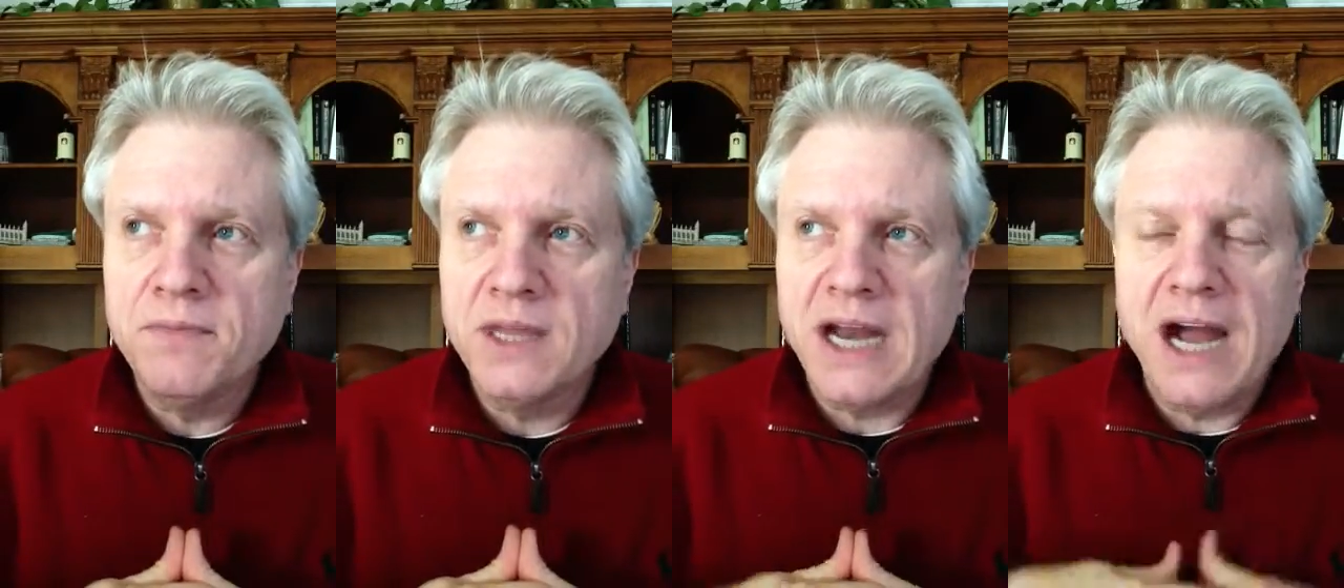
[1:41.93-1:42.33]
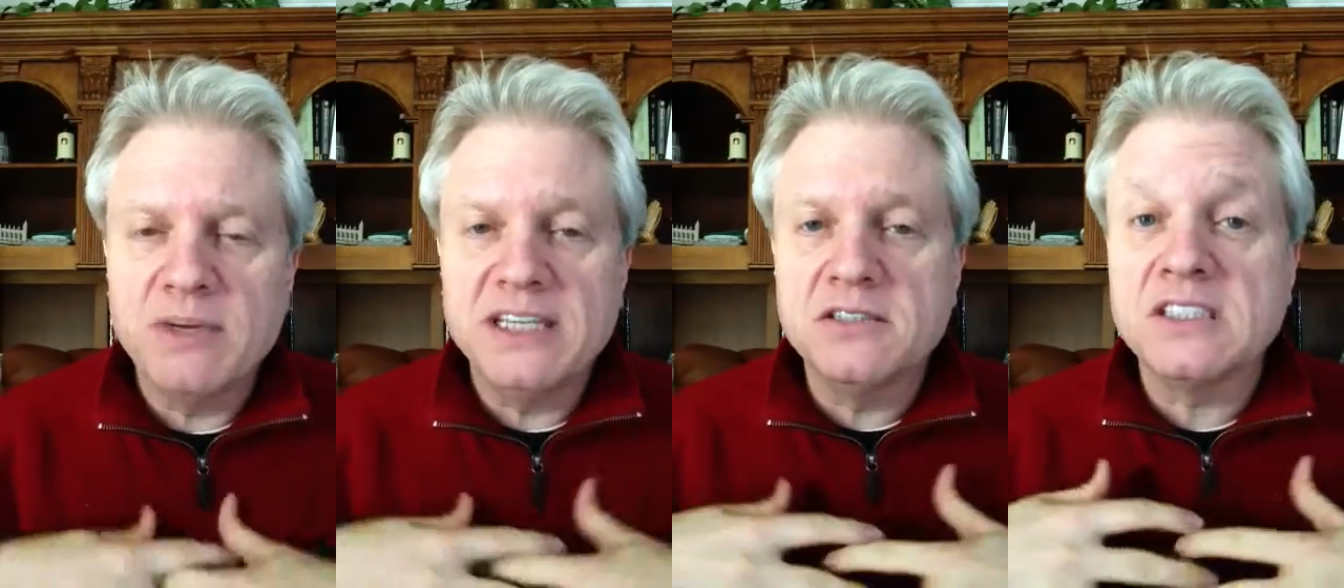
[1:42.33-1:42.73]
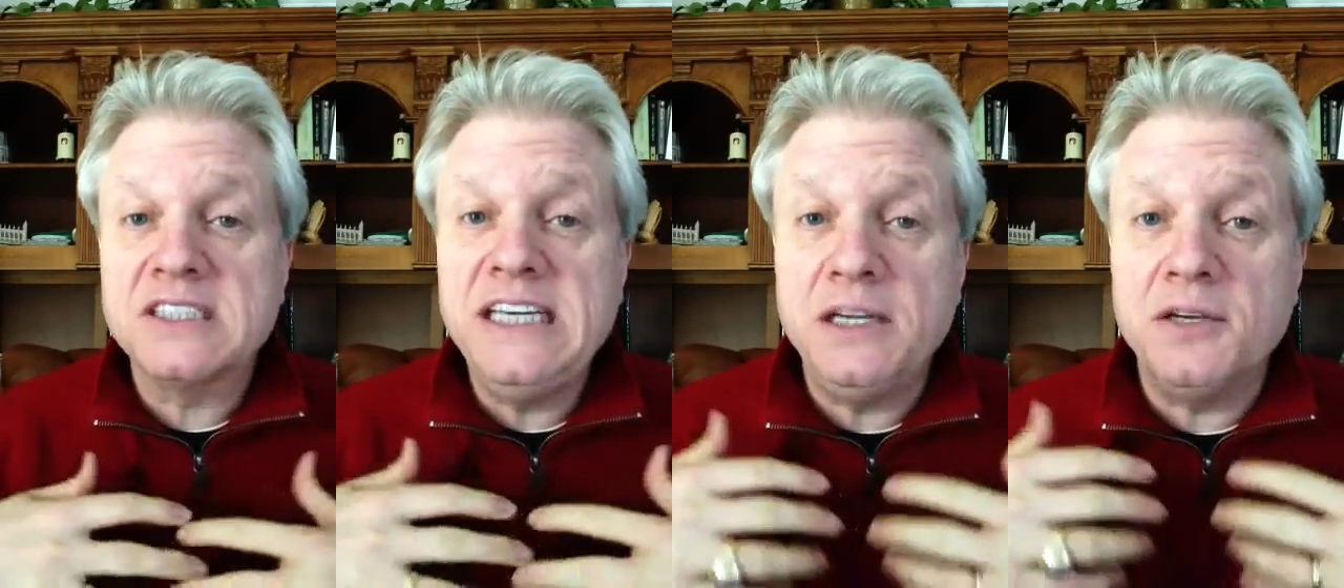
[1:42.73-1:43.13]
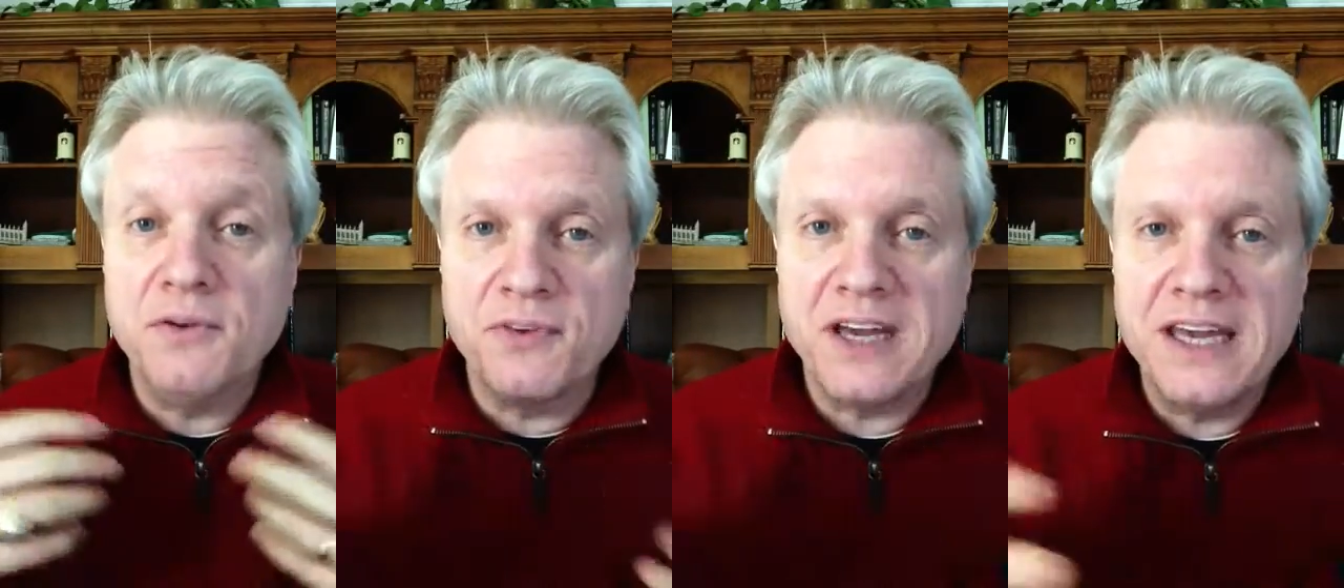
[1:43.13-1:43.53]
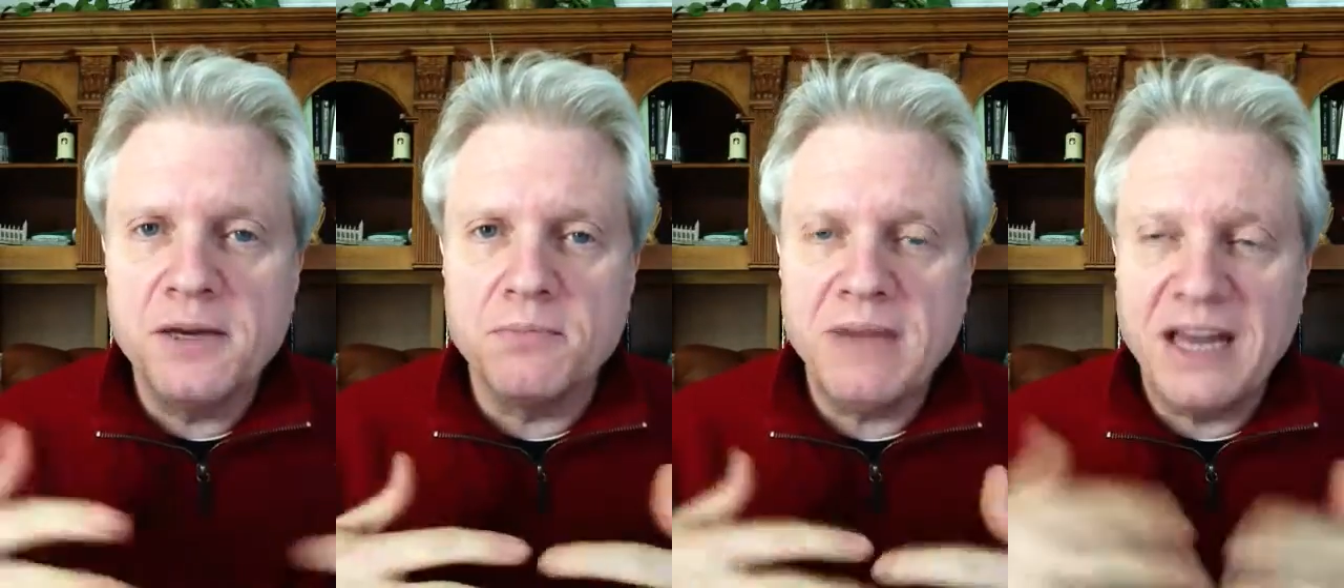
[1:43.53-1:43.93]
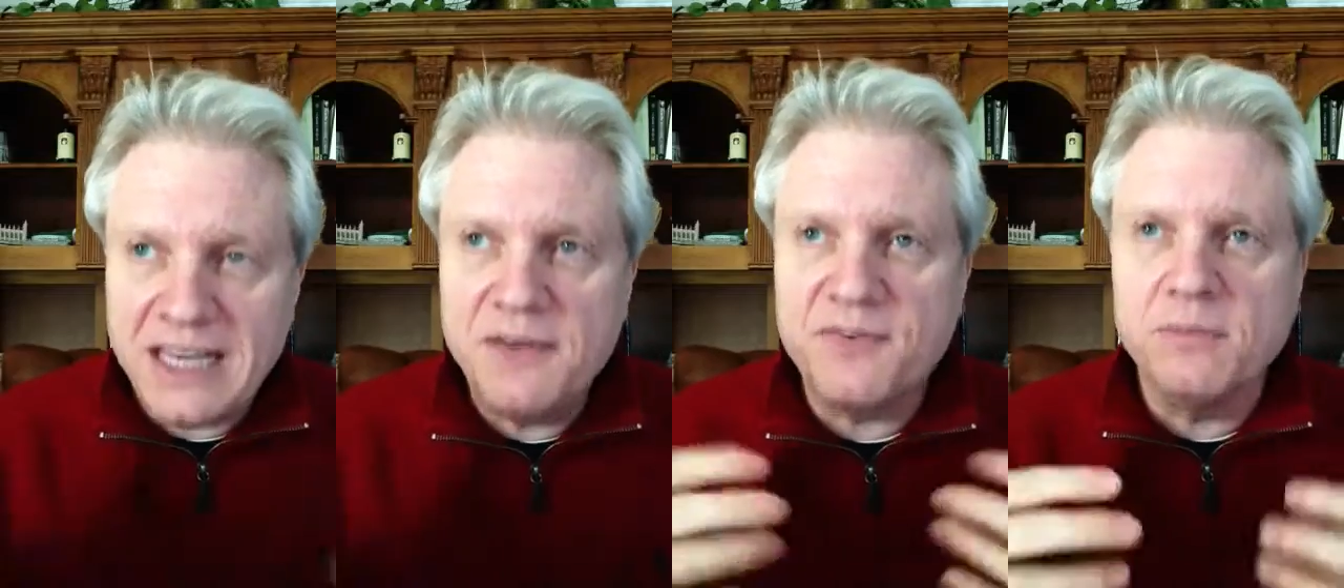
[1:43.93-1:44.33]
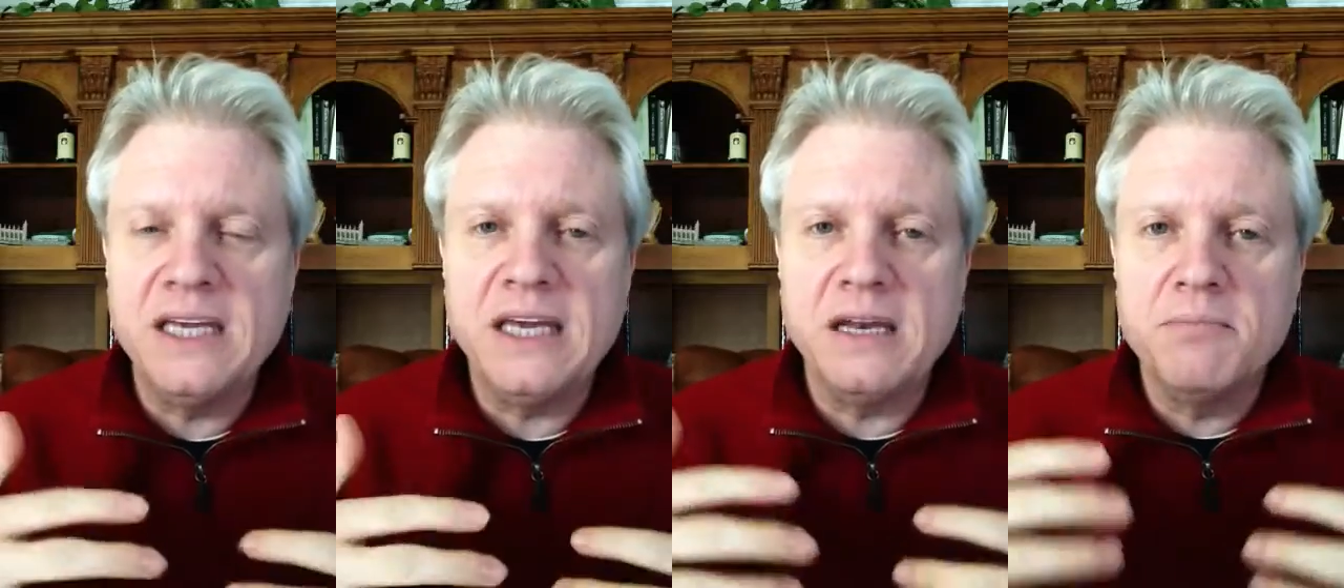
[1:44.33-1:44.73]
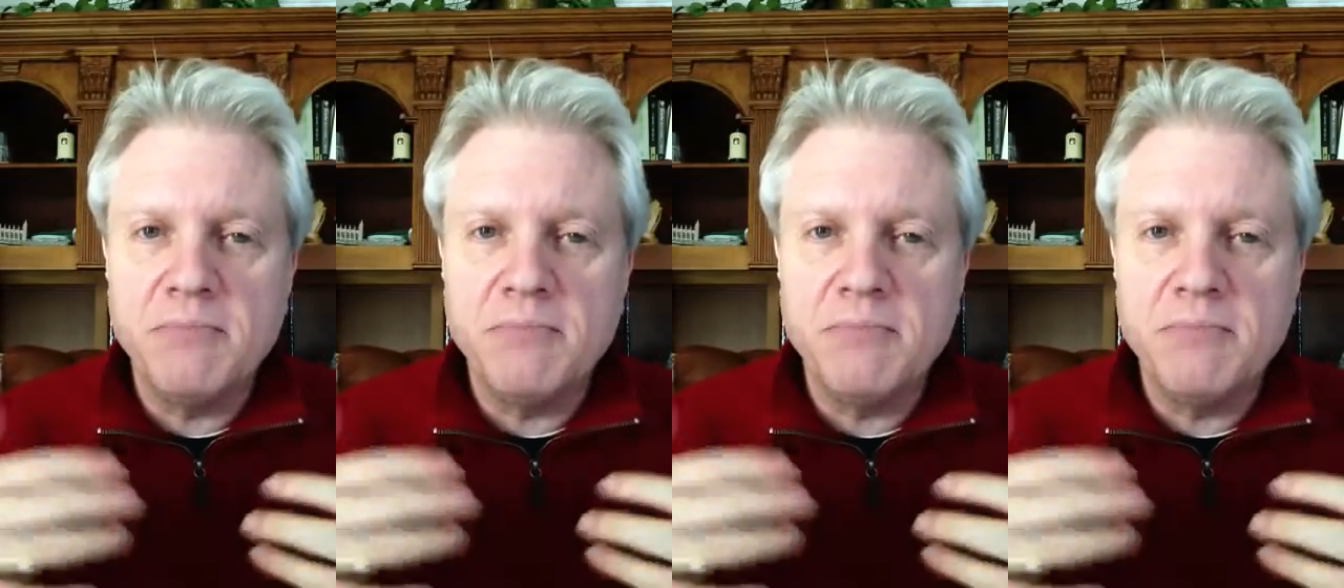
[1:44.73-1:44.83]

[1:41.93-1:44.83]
that I would intercede for him and he for me and